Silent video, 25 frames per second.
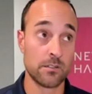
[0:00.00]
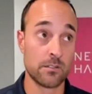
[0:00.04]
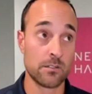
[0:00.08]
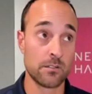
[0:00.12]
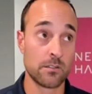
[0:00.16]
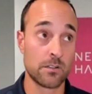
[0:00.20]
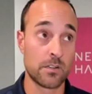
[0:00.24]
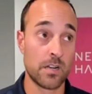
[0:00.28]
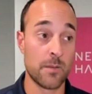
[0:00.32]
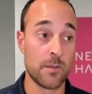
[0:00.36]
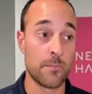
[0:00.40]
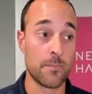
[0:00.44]

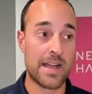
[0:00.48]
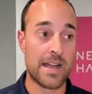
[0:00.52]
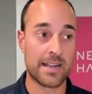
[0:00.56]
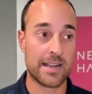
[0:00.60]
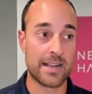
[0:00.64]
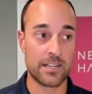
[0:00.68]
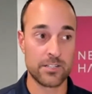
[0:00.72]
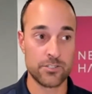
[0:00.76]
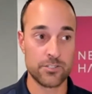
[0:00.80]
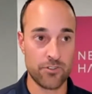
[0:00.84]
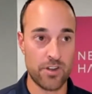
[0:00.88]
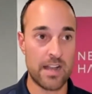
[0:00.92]
cut back
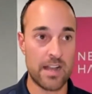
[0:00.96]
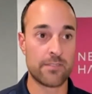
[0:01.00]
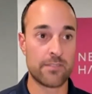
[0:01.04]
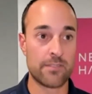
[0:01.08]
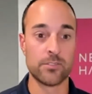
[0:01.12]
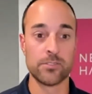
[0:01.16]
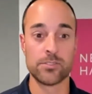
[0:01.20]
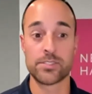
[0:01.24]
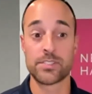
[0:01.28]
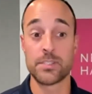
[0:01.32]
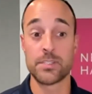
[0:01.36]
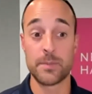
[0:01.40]
on
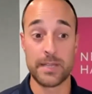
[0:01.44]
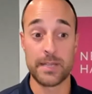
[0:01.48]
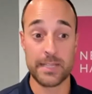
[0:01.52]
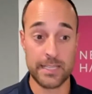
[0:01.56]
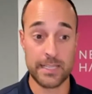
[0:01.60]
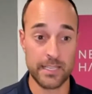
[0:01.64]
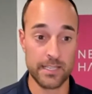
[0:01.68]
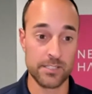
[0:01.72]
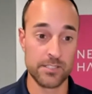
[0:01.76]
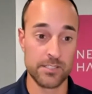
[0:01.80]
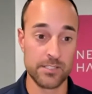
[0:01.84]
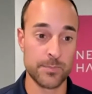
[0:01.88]
travel, see my
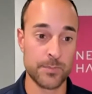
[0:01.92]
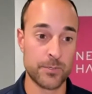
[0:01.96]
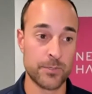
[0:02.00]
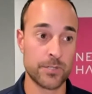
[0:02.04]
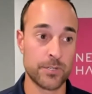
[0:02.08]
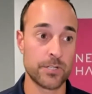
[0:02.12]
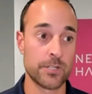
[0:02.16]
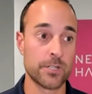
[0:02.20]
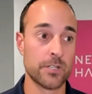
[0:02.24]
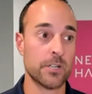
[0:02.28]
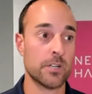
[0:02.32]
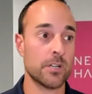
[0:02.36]
kids
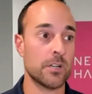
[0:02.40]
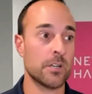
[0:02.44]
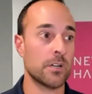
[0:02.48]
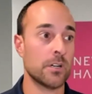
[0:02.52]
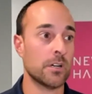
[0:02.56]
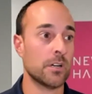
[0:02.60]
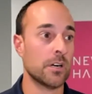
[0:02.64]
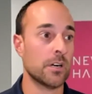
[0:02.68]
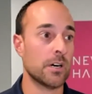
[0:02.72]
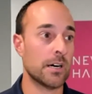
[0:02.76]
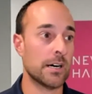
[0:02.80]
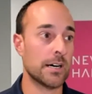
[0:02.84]
more,
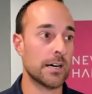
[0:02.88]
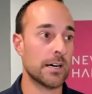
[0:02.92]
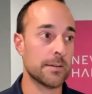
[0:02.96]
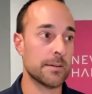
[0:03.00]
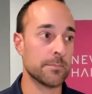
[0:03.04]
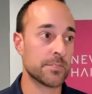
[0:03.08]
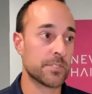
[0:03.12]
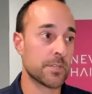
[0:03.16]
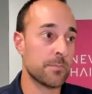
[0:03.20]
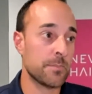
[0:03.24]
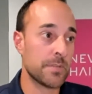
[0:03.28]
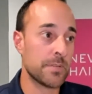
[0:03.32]

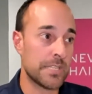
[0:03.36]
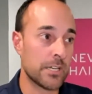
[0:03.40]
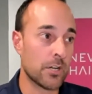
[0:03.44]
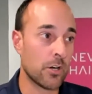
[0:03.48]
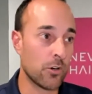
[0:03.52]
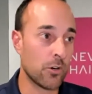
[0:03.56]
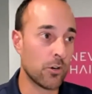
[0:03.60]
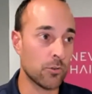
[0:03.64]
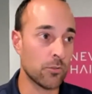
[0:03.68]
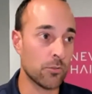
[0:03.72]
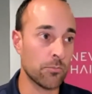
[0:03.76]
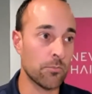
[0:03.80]
to be
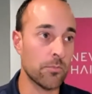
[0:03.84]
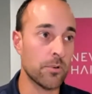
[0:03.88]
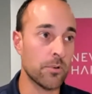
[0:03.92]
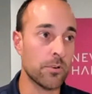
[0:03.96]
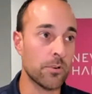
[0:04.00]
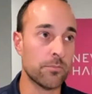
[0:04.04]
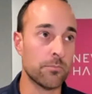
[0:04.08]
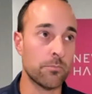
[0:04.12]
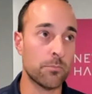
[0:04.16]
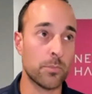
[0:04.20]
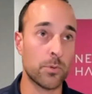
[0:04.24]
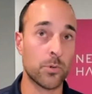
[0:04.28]
home
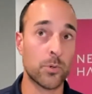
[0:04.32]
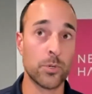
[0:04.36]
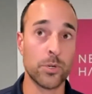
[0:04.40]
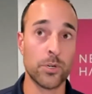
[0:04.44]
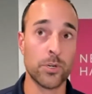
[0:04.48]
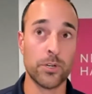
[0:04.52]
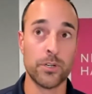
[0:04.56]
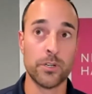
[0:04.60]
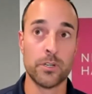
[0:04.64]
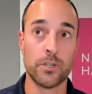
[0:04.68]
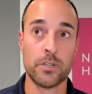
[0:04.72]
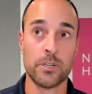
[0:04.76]

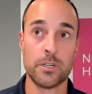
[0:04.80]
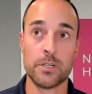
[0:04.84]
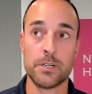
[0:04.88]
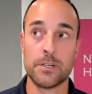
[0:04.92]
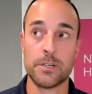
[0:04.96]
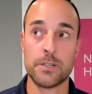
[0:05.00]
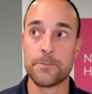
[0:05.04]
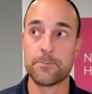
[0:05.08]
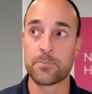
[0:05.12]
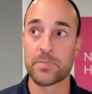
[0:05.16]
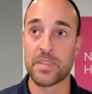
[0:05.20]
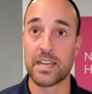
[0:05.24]
more.
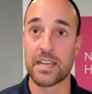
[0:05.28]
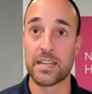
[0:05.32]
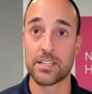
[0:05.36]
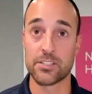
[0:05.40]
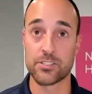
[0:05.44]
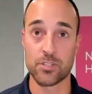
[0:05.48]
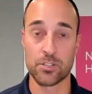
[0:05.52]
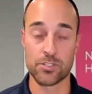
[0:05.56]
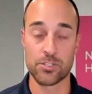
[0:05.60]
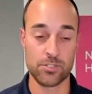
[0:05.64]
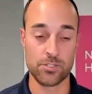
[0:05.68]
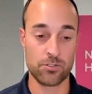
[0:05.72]
And
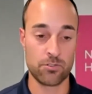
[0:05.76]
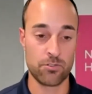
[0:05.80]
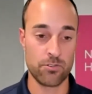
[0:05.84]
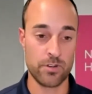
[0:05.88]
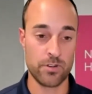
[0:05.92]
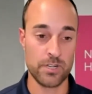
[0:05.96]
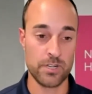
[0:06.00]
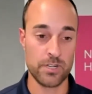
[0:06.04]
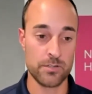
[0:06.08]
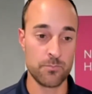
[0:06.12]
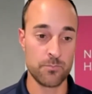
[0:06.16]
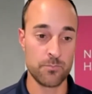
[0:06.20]
it's also
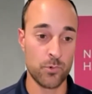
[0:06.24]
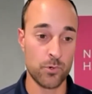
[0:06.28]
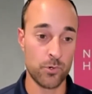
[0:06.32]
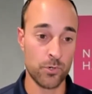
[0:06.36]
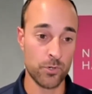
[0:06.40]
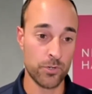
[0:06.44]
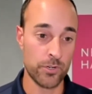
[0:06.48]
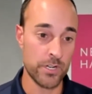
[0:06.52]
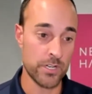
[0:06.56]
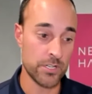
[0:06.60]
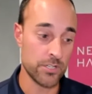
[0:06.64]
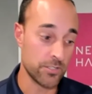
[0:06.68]
created
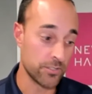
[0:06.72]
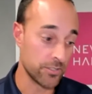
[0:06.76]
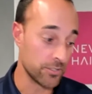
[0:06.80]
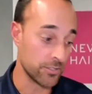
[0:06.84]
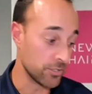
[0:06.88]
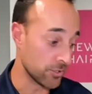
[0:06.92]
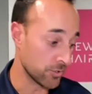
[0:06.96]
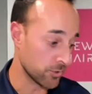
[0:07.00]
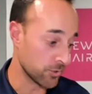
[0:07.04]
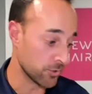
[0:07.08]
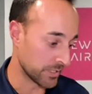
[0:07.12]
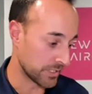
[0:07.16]
more and
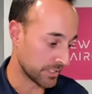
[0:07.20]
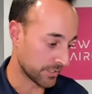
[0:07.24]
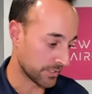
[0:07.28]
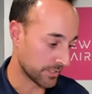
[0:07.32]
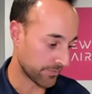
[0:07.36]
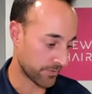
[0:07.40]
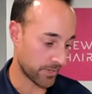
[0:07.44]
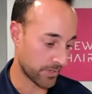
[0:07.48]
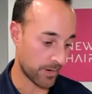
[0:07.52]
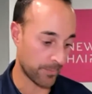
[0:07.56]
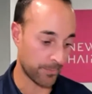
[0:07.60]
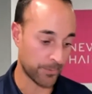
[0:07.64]
new and
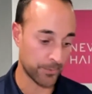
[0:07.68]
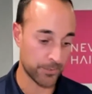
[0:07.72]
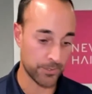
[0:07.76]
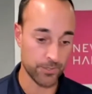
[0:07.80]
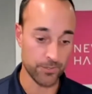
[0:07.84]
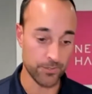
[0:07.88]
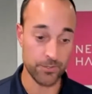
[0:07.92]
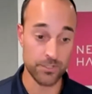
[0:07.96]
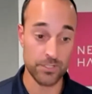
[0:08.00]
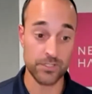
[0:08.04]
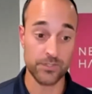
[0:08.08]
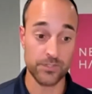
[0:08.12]
different
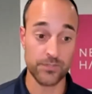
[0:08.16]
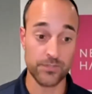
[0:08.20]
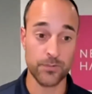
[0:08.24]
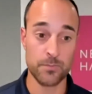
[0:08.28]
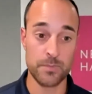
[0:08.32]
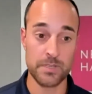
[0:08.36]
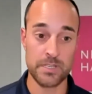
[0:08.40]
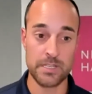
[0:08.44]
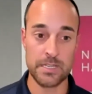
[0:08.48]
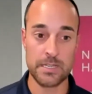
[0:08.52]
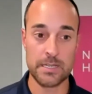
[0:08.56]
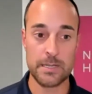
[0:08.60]
opportunities for
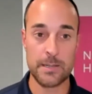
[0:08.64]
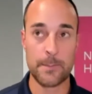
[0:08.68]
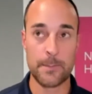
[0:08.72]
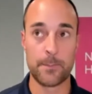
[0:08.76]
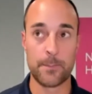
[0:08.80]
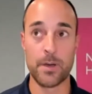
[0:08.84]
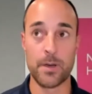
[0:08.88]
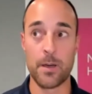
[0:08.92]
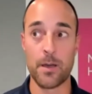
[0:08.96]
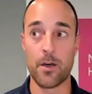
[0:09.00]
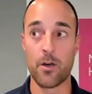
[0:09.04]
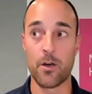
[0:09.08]
me.
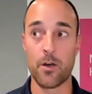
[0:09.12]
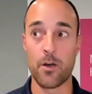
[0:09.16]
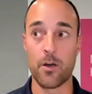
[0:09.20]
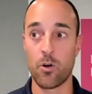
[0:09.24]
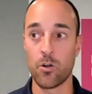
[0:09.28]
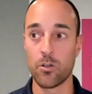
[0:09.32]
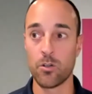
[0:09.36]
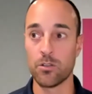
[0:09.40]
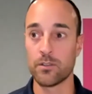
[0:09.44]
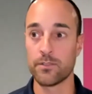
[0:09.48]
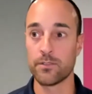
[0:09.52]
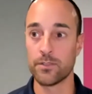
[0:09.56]
But
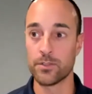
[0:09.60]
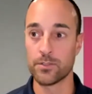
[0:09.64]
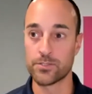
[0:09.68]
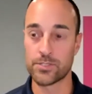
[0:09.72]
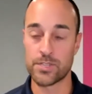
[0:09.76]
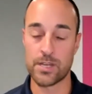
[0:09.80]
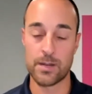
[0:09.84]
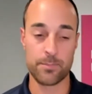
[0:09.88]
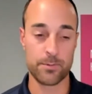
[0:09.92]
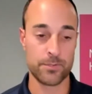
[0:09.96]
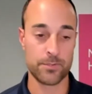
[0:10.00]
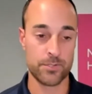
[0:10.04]
all of those
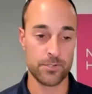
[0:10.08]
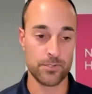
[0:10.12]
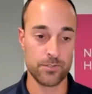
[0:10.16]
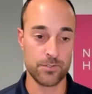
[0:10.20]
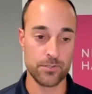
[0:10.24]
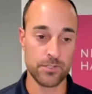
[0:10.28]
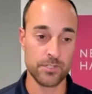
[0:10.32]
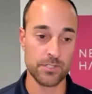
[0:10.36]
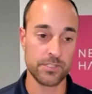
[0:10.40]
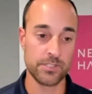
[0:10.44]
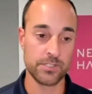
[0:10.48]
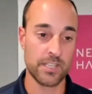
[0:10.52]

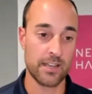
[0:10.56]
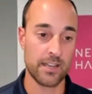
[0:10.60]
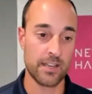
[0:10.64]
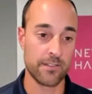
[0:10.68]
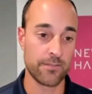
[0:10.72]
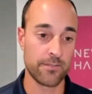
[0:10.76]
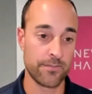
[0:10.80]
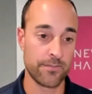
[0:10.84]
opportunities have